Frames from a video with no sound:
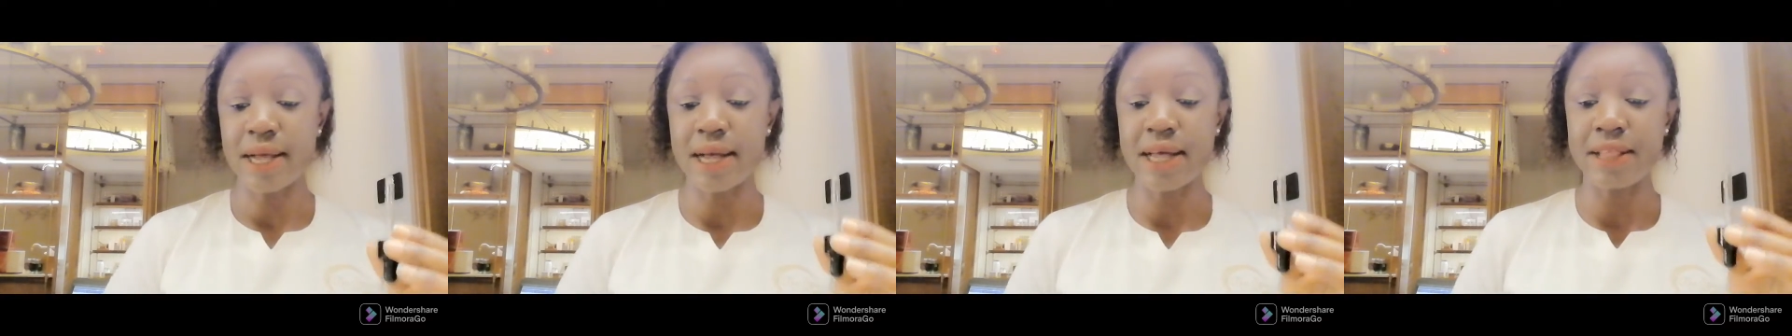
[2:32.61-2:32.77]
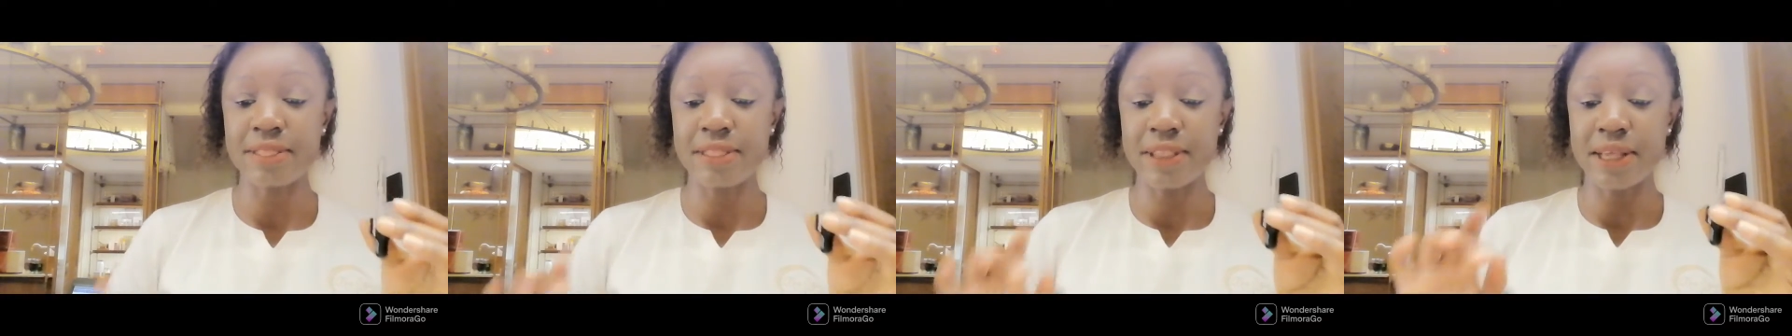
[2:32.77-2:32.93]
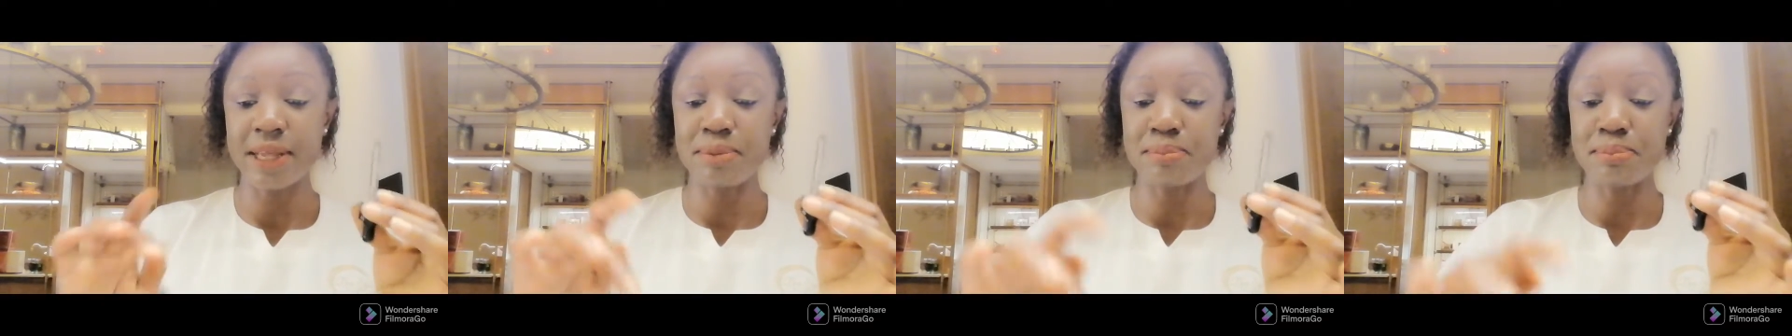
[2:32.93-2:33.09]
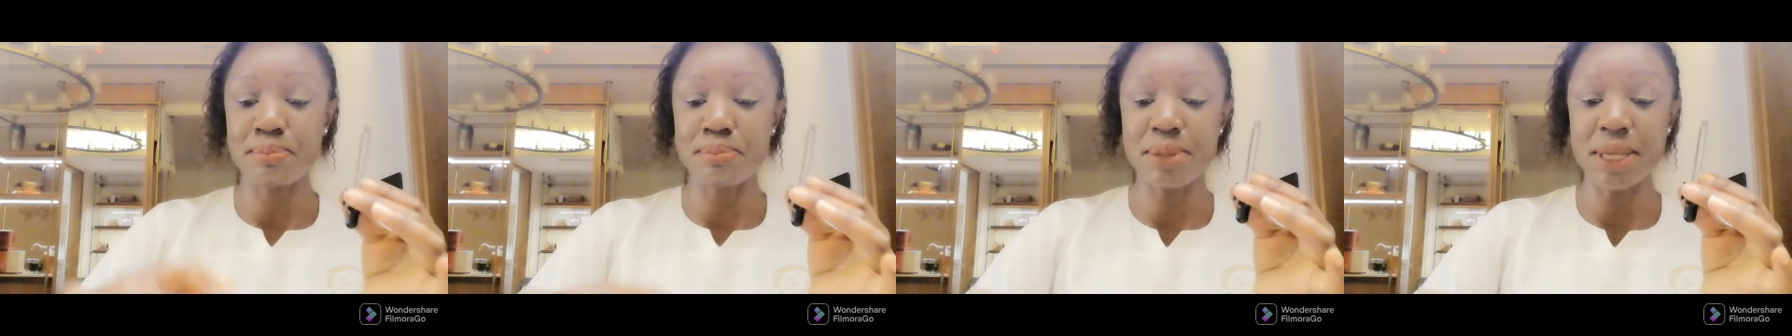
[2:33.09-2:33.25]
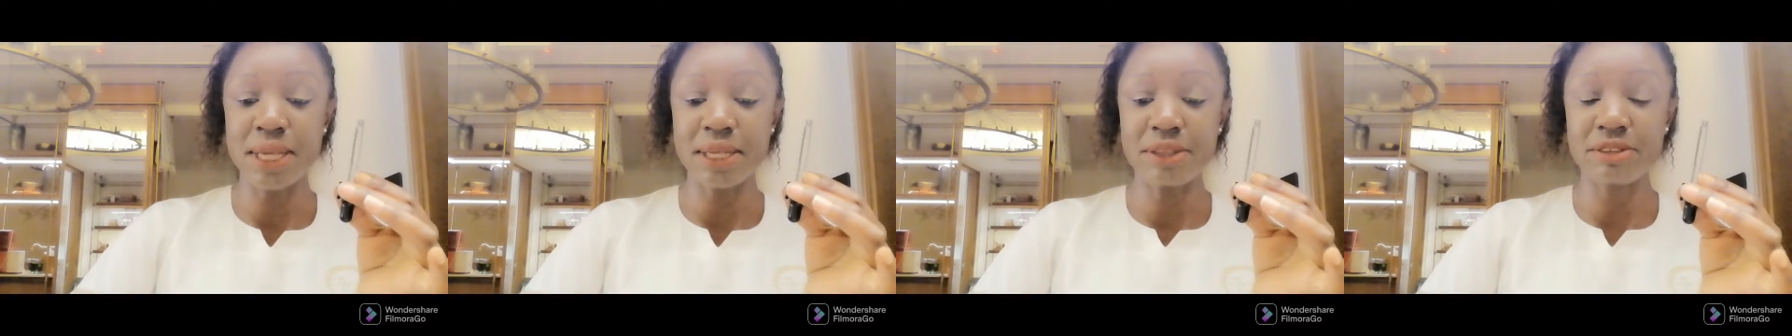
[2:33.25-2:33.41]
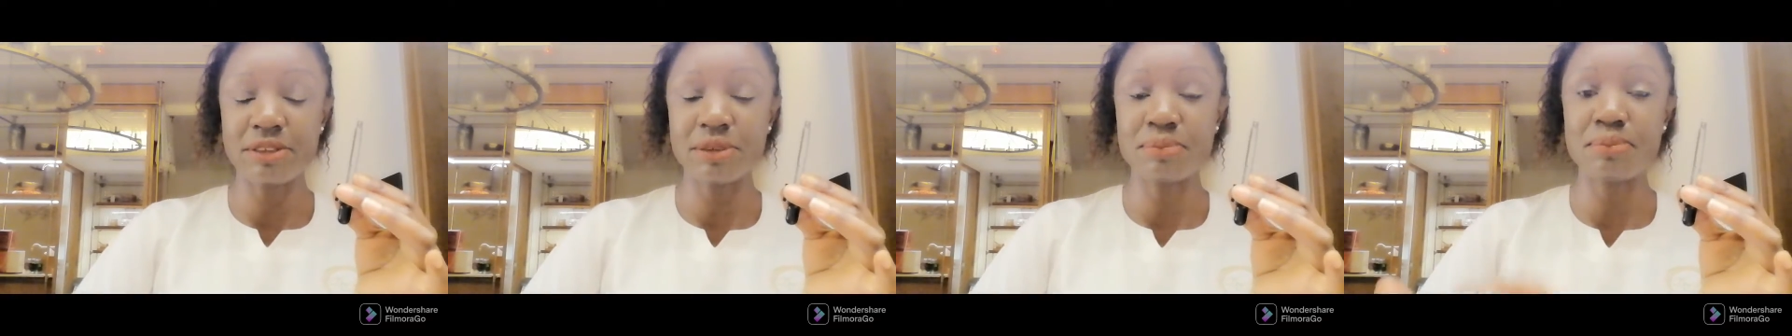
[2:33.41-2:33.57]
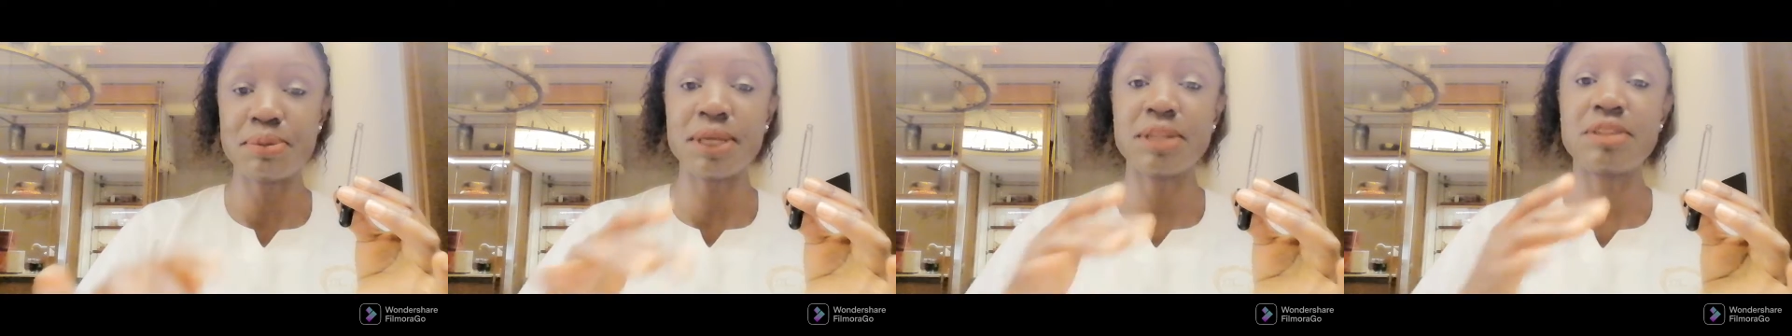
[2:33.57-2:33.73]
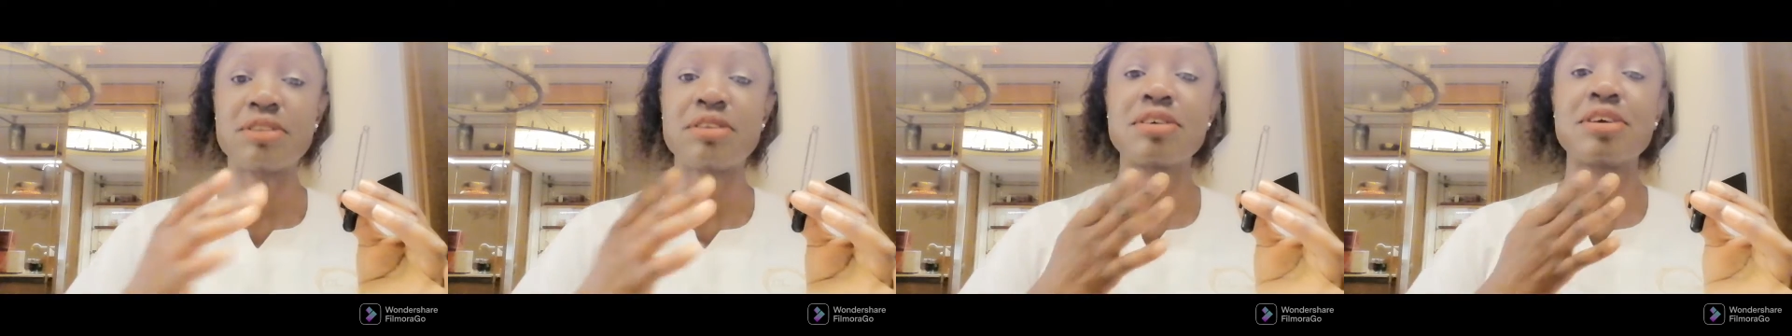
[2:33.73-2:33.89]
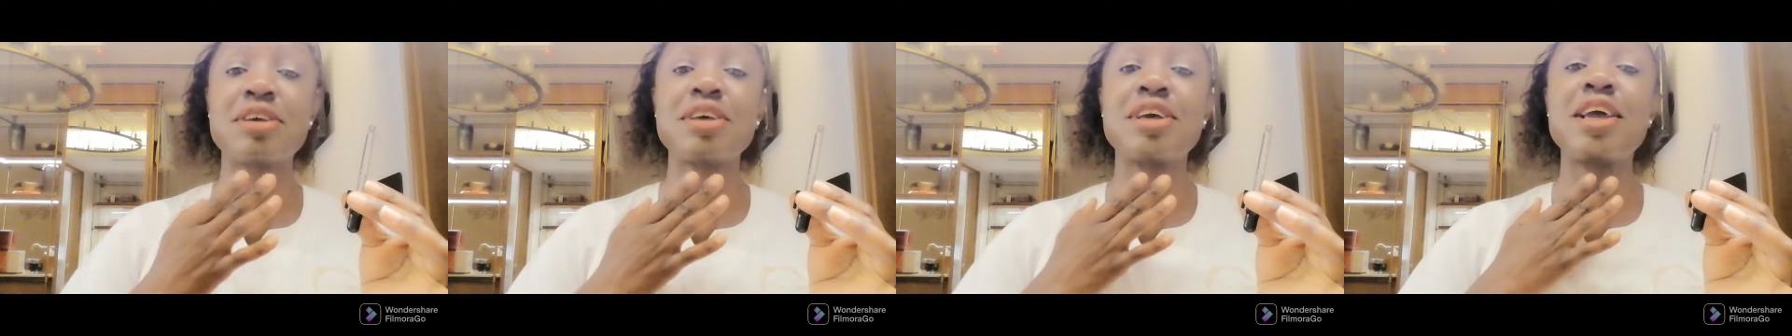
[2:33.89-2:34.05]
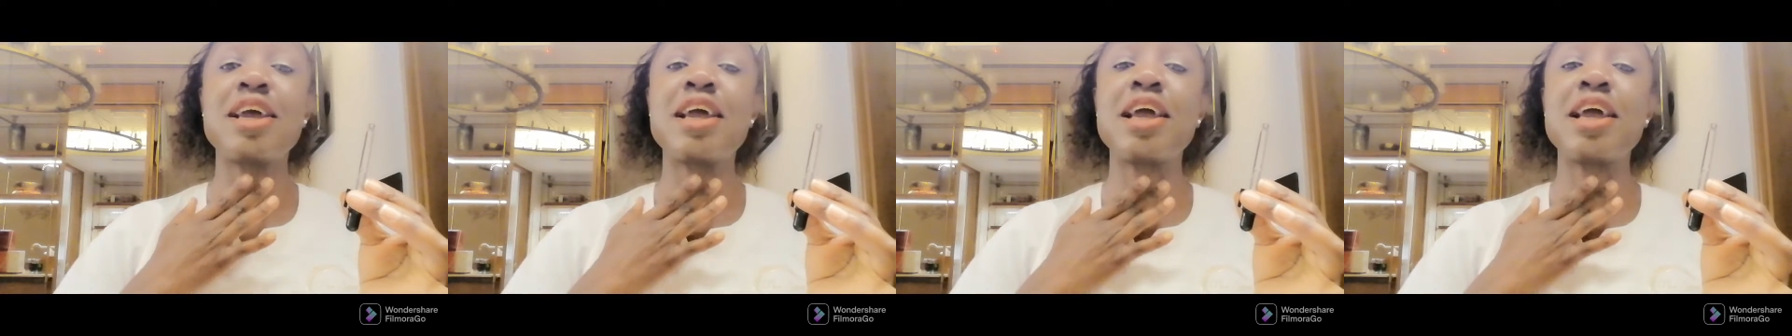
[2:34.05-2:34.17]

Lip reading: and then mix a bit